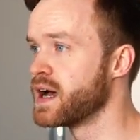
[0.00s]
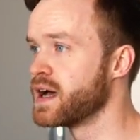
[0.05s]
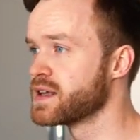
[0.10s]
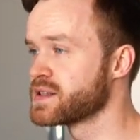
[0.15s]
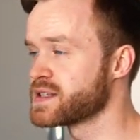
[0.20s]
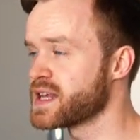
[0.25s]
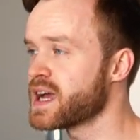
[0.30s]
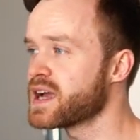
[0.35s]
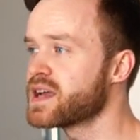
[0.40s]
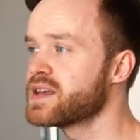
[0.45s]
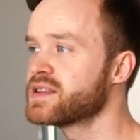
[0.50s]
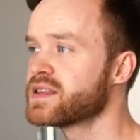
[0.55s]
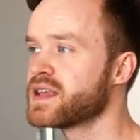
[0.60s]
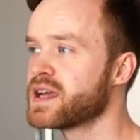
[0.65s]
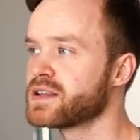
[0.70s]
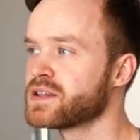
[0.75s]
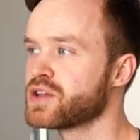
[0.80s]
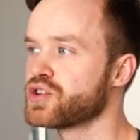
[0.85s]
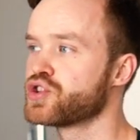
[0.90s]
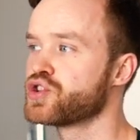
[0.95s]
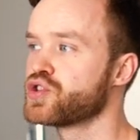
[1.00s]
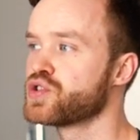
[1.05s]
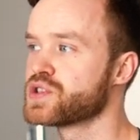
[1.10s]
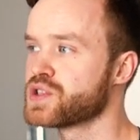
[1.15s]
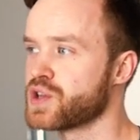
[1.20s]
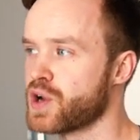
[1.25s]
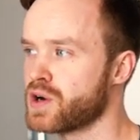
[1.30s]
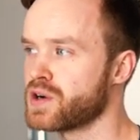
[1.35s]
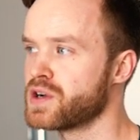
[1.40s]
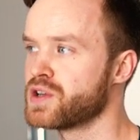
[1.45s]
A second thing that you should
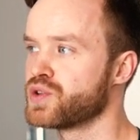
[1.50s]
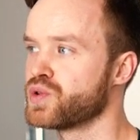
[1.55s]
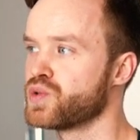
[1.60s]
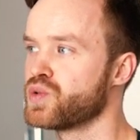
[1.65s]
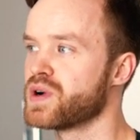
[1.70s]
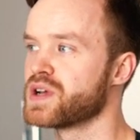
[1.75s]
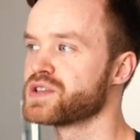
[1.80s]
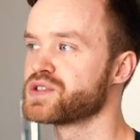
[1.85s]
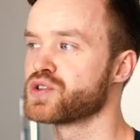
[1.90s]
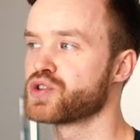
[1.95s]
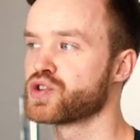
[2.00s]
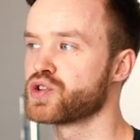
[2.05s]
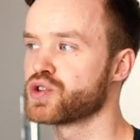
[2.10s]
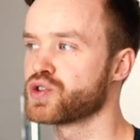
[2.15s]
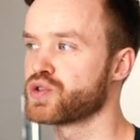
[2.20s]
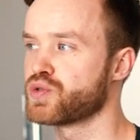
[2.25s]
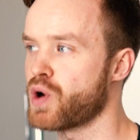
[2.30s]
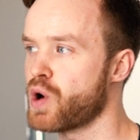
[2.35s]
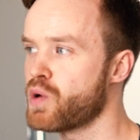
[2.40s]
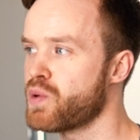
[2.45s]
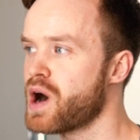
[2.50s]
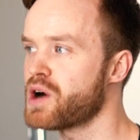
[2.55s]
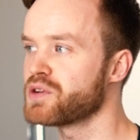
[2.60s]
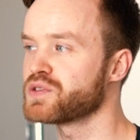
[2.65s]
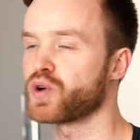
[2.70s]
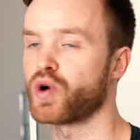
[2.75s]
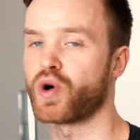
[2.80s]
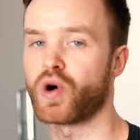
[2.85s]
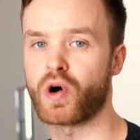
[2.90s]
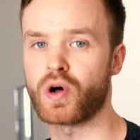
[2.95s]
certainly do is you should throw
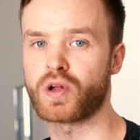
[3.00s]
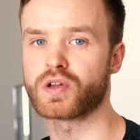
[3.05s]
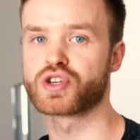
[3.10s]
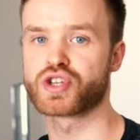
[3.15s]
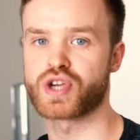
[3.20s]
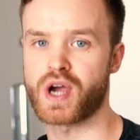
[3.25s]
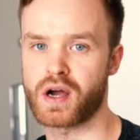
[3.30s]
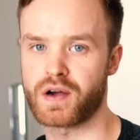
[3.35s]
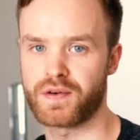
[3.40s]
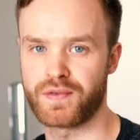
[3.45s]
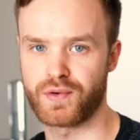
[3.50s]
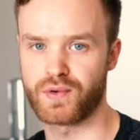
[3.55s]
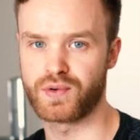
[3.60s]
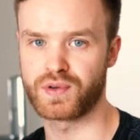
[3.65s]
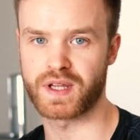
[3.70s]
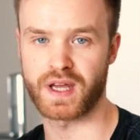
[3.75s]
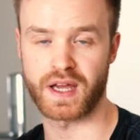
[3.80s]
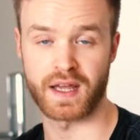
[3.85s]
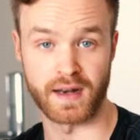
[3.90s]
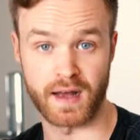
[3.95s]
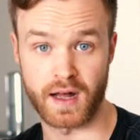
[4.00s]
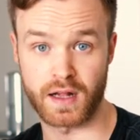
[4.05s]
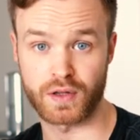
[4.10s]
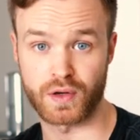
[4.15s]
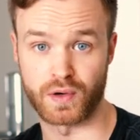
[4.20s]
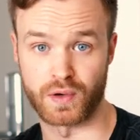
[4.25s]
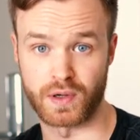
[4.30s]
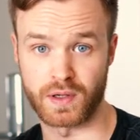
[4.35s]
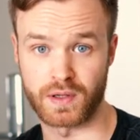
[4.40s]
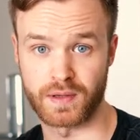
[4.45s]
out all junk food and
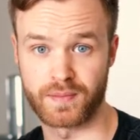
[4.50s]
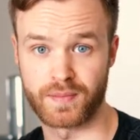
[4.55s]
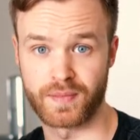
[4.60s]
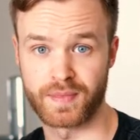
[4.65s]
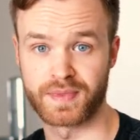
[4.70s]
alcohol